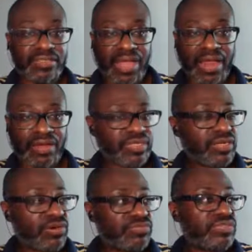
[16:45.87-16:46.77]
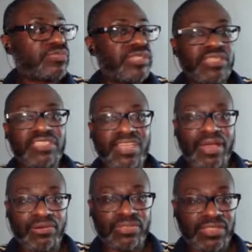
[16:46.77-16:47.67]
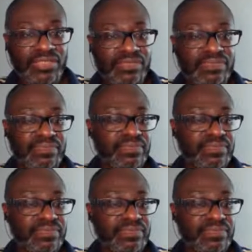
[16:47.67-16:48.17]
Kyrie Irving, when he's healthy,